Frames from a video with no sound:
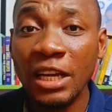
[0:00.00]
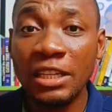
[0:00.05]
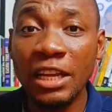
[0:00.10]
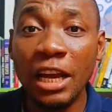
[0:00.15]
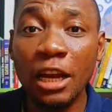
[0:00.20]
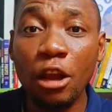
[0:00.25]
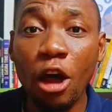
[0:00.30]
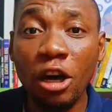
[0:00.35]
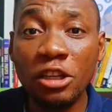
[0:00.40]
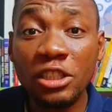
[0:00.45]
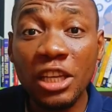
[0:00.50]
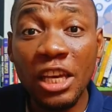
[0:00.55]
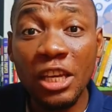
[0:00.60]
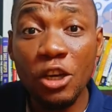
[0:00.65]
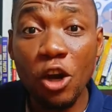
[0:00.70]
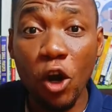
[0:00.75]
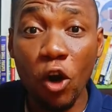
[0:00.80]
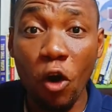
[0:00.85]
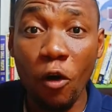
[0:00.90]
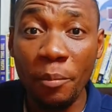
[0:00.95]
The laws in
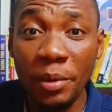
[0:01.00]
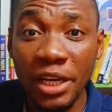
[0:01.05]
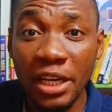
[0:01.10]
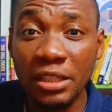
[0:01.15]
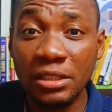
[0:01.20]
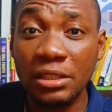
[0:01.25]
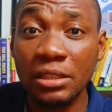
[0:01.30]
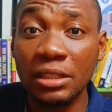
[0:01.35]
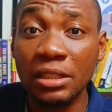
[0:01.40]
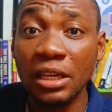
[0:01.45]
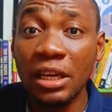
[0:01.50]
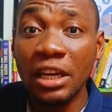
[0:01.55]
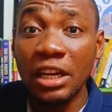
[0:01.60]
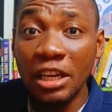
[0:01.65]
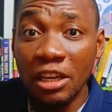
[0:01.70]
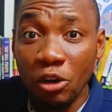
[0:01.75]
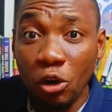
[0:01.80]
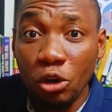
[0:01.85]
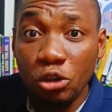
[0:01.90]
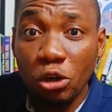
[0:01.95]
your community,
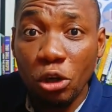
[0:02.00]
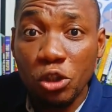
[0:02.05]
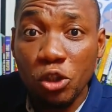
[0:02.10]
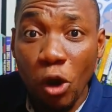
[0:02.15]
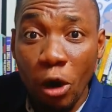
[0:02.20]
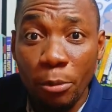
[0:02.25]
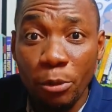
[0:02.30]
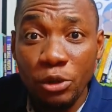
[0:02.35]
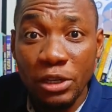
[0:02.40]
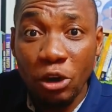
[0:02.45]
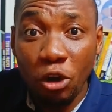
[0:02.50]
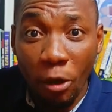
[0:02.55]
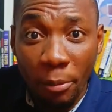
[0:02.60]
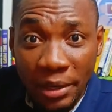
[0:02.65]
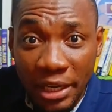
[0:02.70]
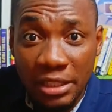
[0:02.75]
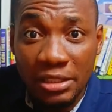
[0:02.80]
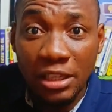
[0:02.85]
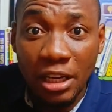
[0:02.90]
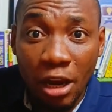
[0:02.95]
you know, those
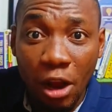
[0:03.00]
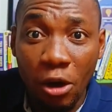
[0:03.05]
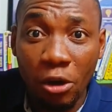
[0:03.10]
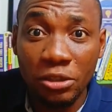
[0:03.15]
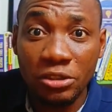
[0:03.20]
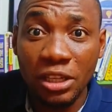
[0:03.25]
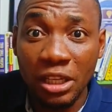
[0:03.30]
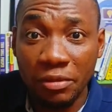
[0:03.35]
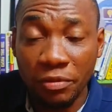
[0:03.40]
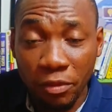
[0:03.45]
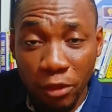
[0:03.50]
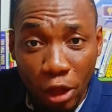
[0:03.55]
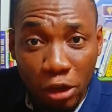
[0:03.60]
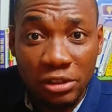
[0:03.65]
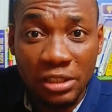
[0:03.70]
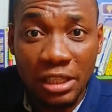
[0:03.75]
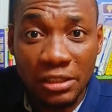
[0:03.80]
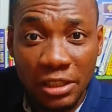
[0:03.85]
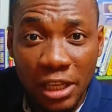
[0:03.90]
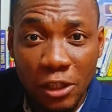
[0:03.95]
community laws, the
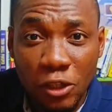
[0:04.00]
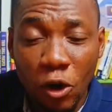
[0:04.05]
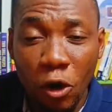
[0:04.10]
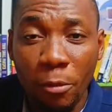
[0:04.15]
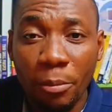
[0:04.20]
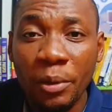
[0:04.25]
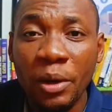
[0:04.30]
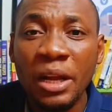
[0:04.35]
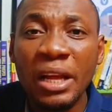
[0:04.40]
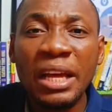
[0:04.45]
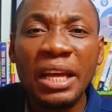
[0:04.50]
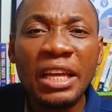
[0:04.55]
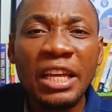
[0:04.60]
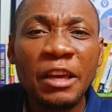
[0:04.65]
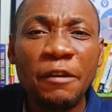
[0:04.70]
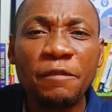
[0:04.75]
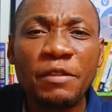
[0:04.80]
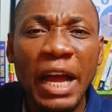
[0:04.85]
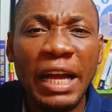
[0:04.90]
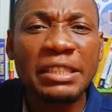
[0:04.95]
laws they set up,
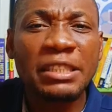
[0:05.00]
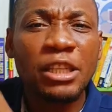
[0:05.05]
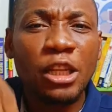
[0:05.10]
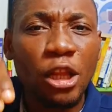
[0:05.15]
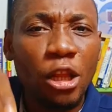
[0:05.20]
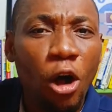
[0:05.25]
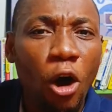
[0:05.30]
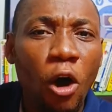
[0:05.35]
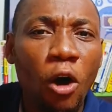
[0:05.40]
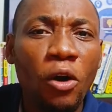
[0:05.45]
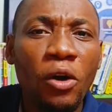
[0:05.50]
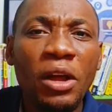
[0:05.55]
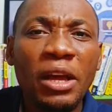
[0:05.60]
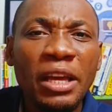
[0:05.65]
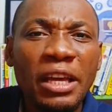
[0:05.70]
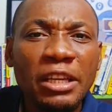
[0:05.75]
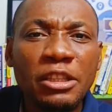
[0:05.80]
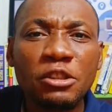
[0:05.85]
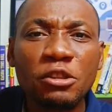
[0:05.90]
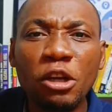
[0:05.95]
if that law
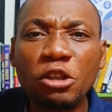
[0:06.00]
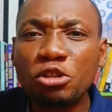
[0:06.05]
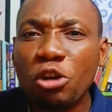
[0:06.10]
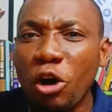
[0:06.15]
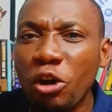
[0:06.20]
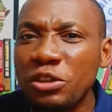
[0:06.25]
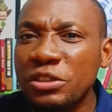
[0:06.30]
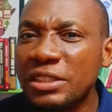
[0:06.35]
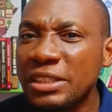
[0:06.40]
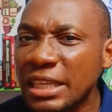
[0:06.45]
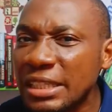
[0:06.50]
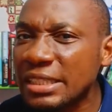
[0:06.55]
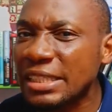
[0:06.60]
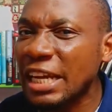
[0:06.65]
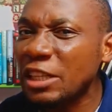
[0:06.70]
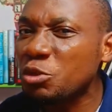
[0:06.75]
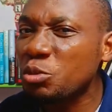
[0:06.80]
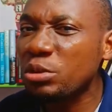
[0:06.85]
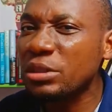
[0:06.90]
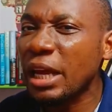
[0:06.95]
is not
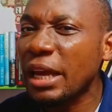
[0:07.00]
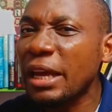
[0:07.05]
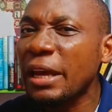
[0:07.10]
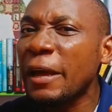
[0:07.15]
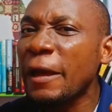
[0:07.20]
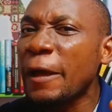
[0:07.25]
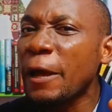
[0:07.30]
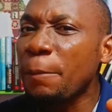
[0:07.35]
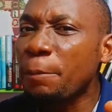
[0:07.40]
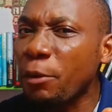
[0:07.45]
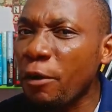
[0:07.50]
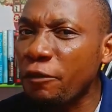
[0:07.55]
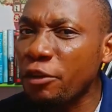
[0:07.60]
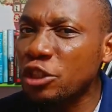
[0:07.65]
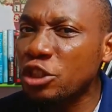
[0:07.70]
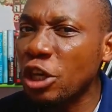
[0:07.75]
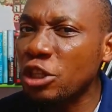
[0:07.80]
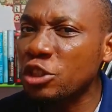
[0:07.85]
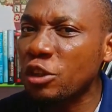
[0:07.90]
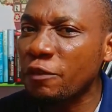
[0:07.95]
consistent with the
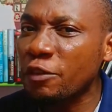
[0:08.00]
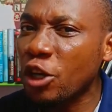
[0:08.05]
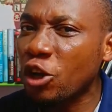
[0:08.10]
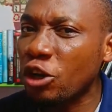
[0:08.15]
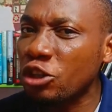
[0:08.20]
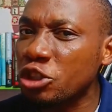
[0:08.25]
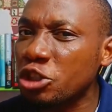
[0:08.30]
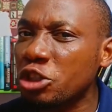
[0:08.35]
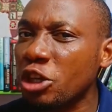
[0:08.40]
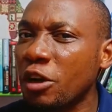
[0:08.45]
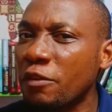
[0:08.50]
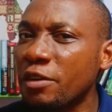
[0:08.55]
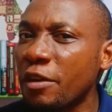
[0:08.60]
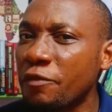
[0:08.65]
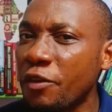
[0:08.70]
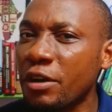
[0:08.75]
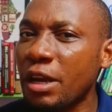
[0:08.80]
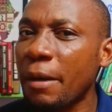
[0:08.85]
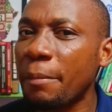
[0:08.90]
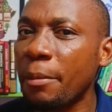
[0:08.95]
provisions of the Constitution of the
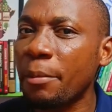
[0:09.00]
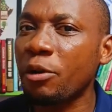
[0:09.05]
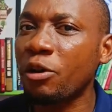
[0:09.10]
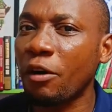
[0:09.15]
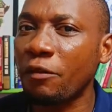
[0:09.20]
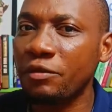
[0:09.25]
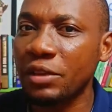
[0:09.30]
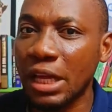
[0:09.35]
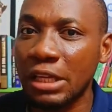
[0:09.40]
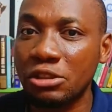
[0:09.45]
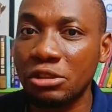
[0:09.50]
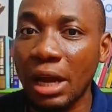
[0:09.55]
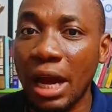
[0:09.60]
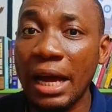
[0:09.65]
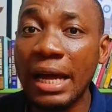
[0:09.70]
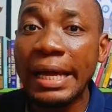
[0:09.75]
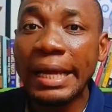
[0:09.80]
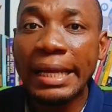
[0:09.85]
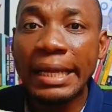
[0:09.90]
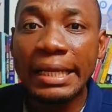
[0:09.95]
Federal Republic of
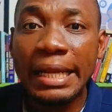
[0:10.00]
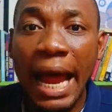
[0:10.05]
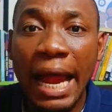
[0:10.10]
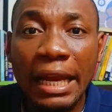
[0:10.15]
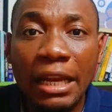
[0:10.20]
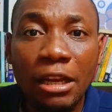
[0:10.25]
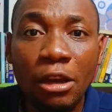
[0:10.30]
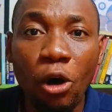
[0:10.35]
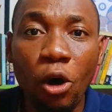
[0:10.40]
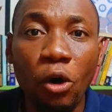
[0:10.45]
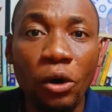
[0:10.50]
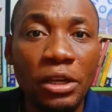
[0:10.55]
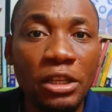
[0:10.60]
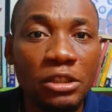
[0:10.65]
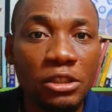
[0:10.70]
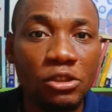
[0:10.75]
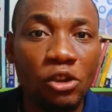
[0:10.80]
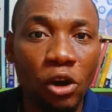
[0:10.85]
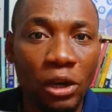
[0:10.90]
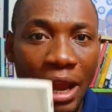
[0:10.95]
Nigeria, that law
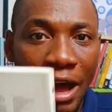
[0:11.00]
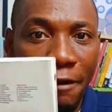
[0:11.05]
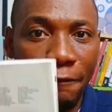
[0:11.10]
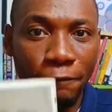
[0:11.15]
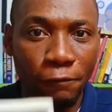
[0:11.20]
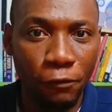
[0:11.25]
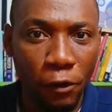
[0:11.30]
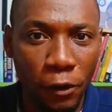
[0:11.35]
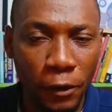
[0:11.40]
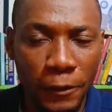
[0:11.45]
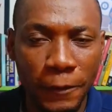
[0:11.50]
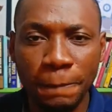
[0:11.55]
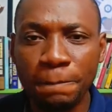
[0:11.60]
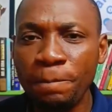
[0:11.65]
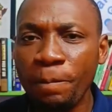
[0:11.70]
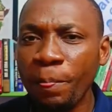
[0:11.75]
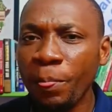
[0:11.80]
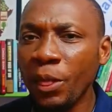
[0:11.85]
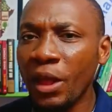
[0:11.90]
is null and void.